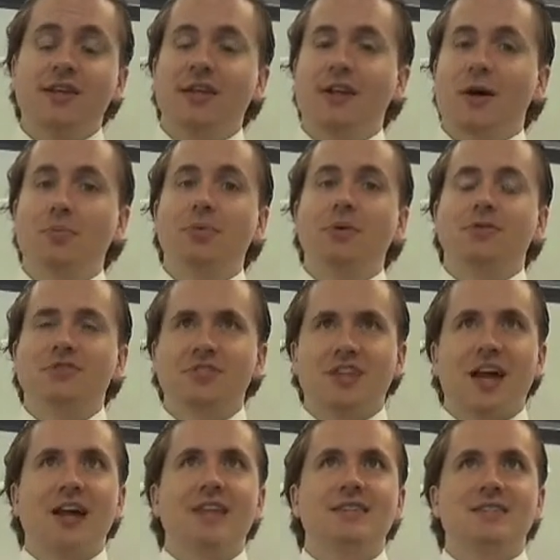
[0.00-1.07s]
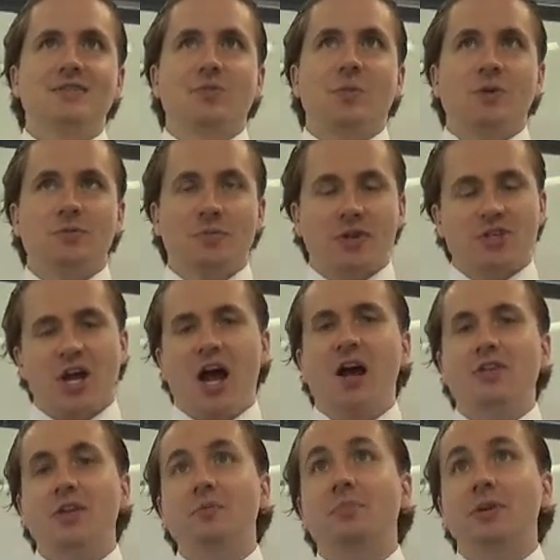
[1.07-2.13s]
the number of sites was much
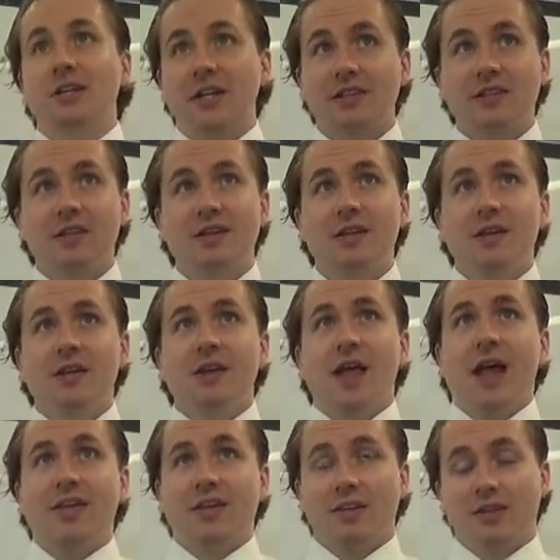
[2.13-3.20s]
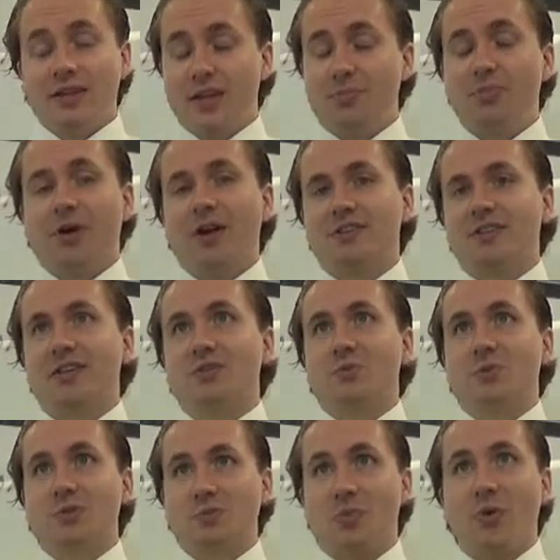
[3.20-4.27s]
higher than predicted, and the cleaning process
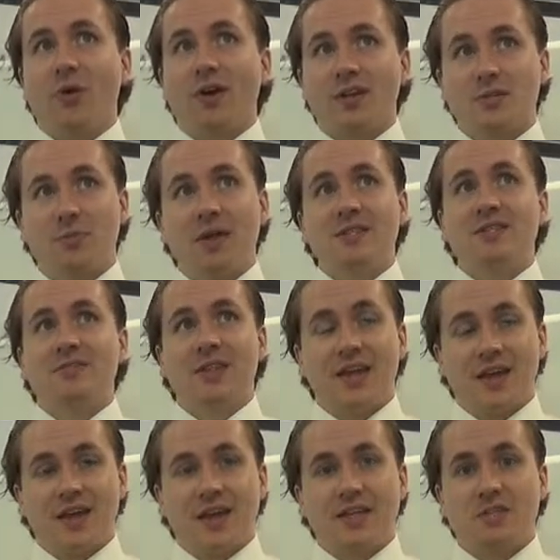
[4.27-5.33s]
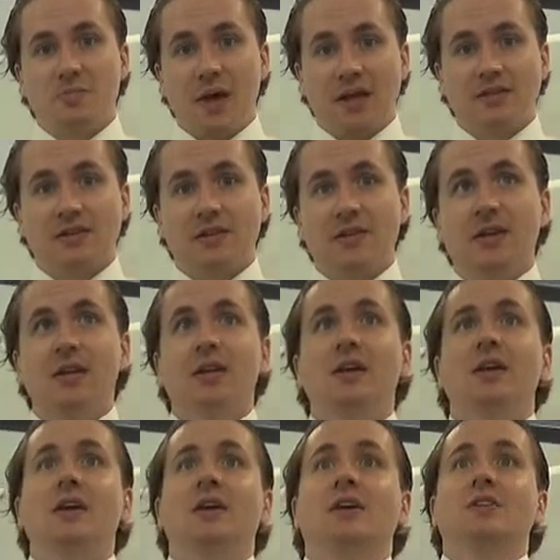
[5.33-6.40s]
was more expensive than expected.
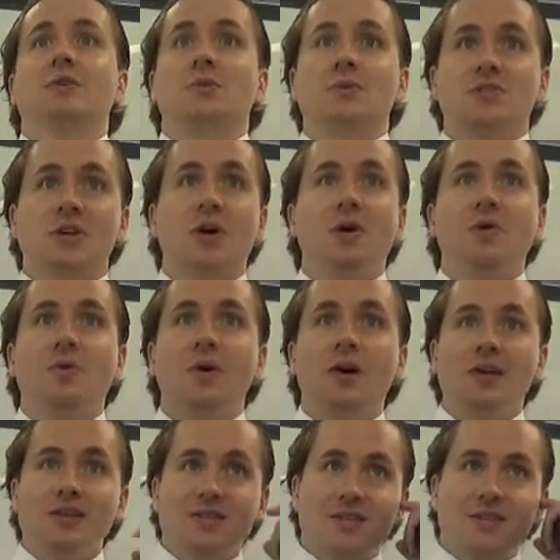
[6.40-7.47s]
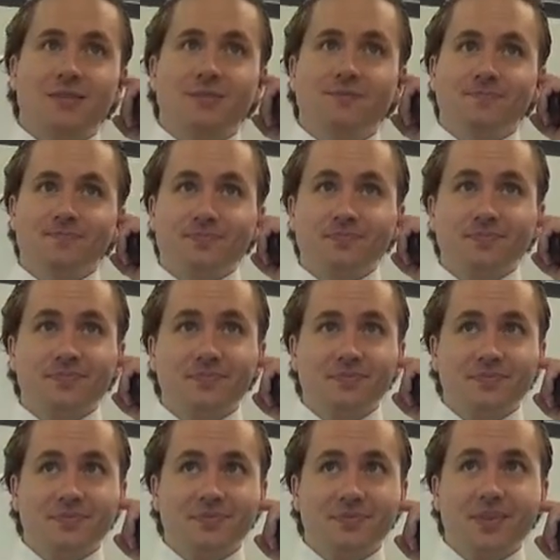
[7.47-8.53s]
The result was
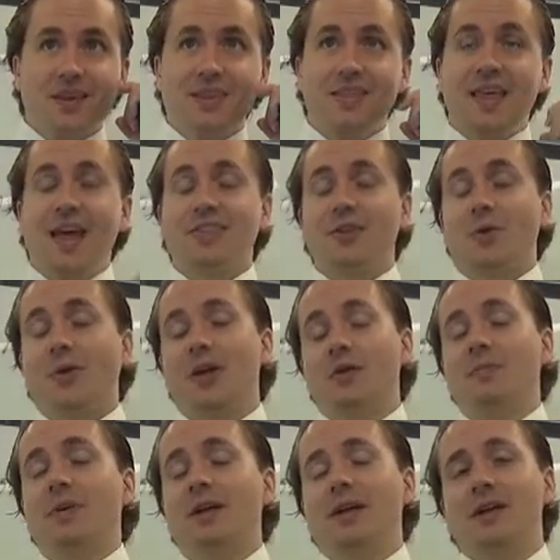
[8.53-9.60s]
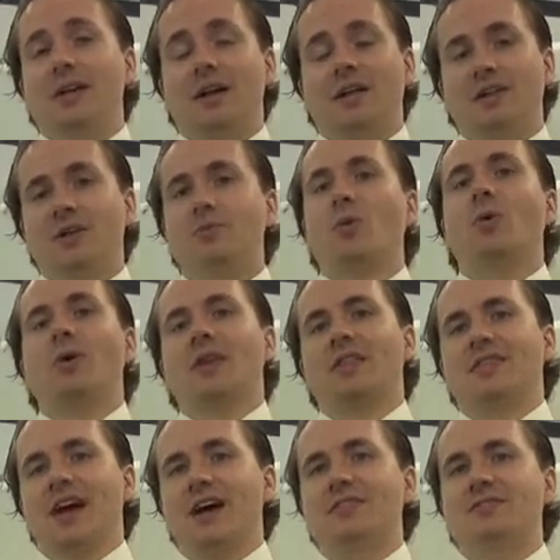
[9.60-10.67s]
that there were going to be a little more than one
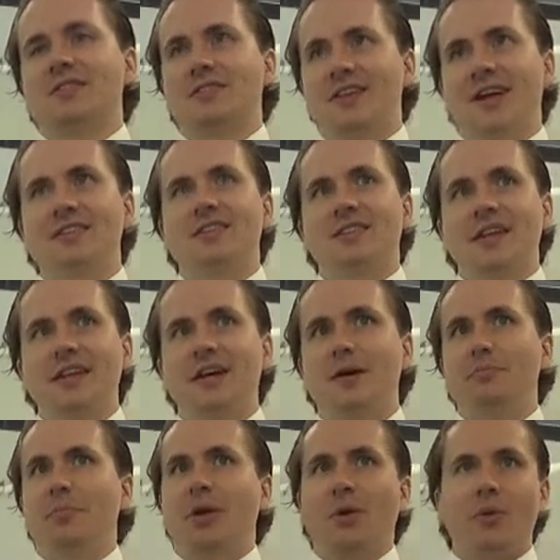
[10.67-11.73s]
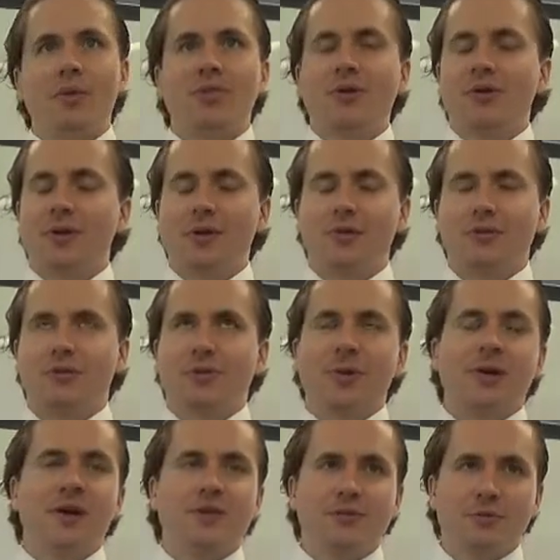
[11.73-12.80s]
thousand sites cleaned up, but only three
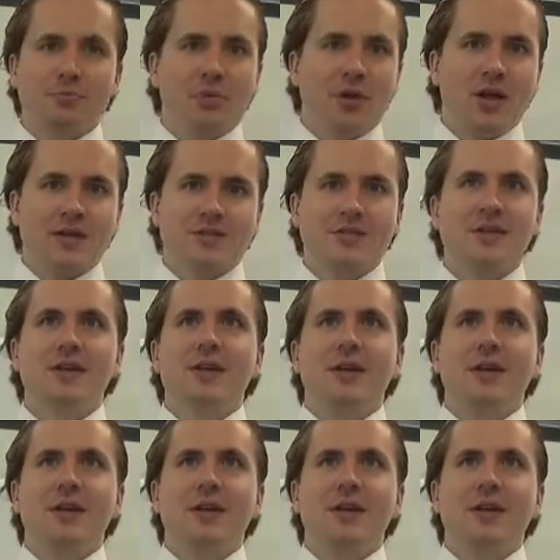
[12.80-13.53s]
hundred plus